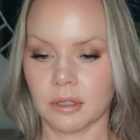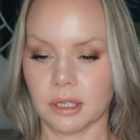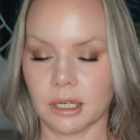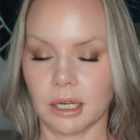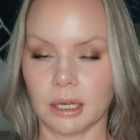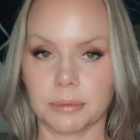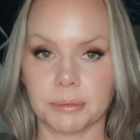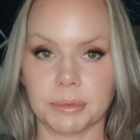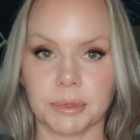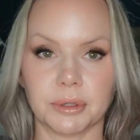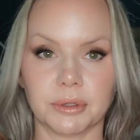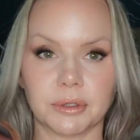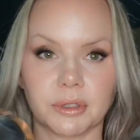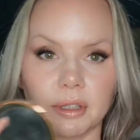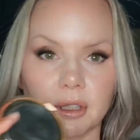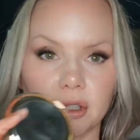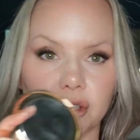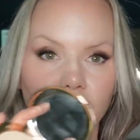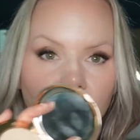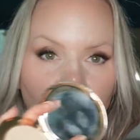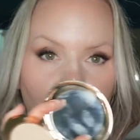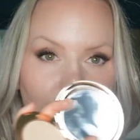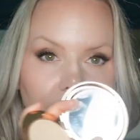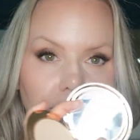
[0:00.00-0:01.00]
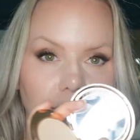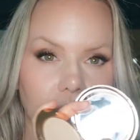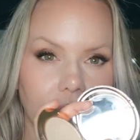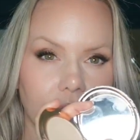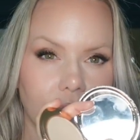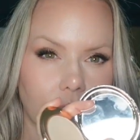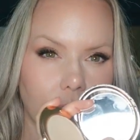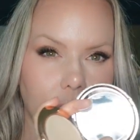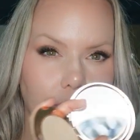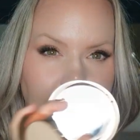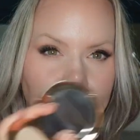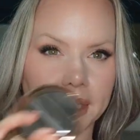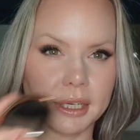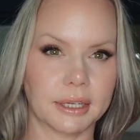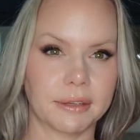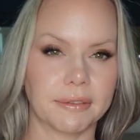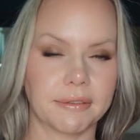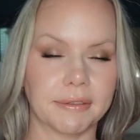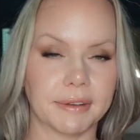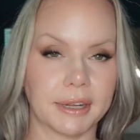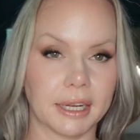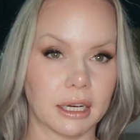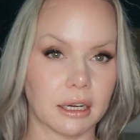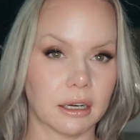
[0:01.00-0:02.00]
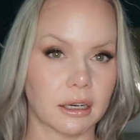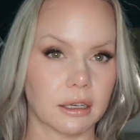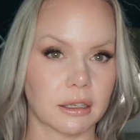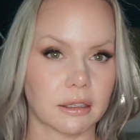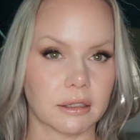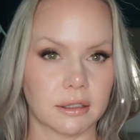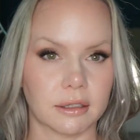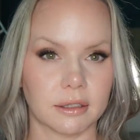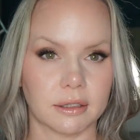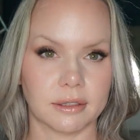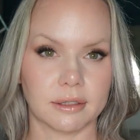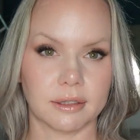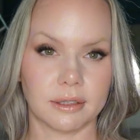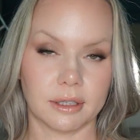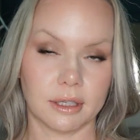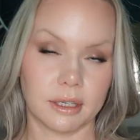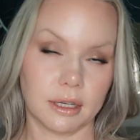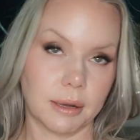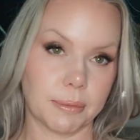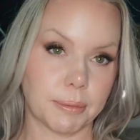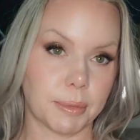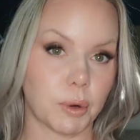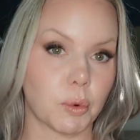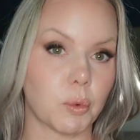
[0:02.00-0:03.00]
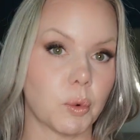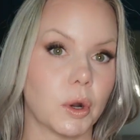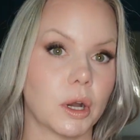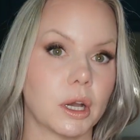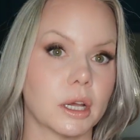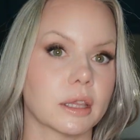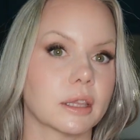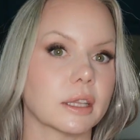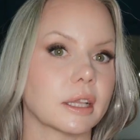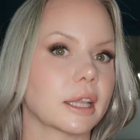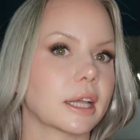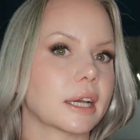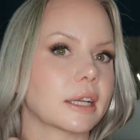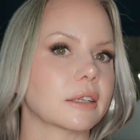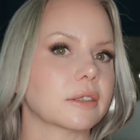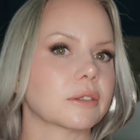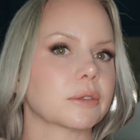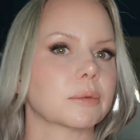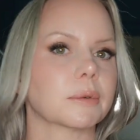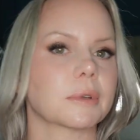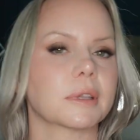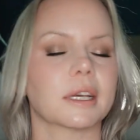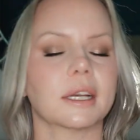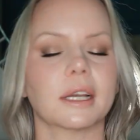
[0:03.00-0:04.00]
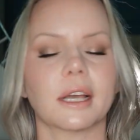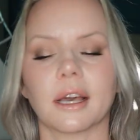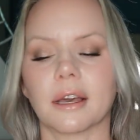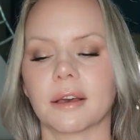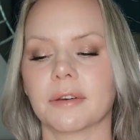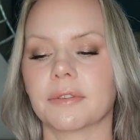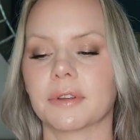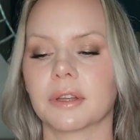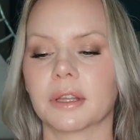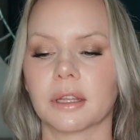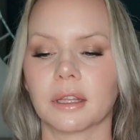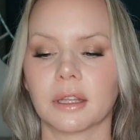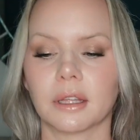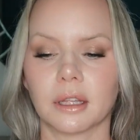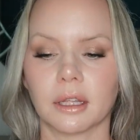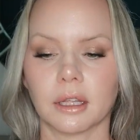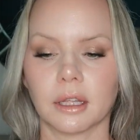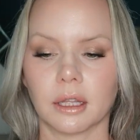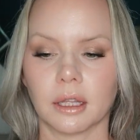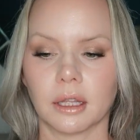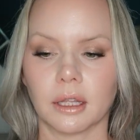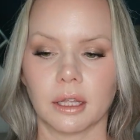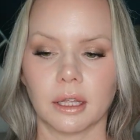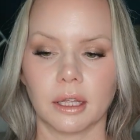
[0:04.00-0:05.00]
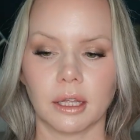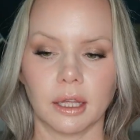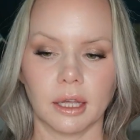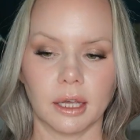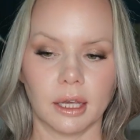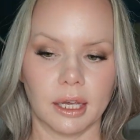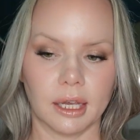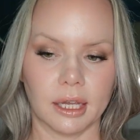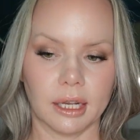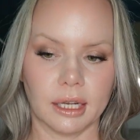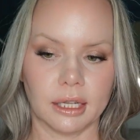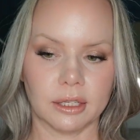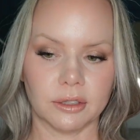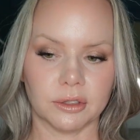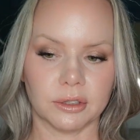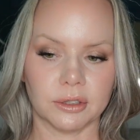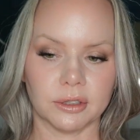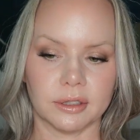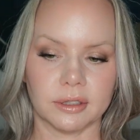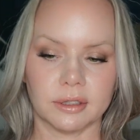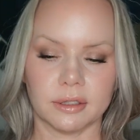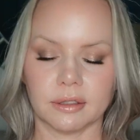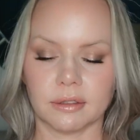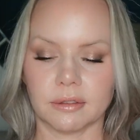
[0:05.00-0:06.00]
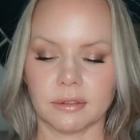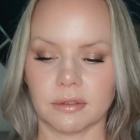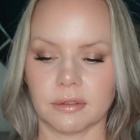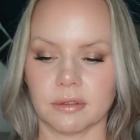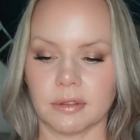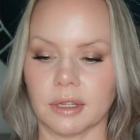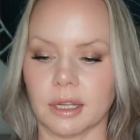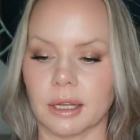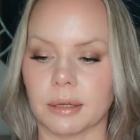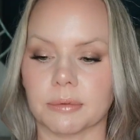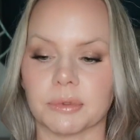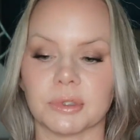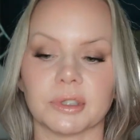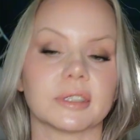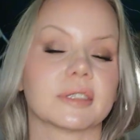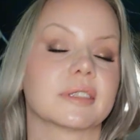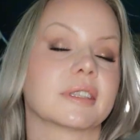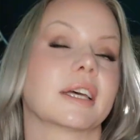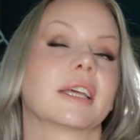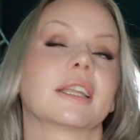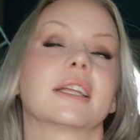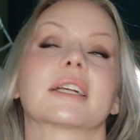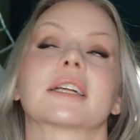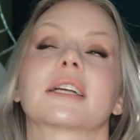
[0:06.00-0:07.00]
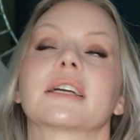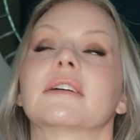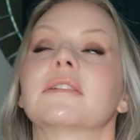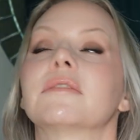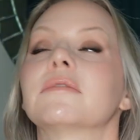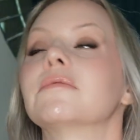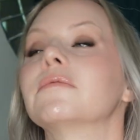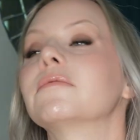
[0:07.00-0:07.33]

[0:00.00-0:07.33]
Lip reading: I'm using the Charlotte Tilbury Fair. It's the #1, the lightest one they have. And I'm just setting it.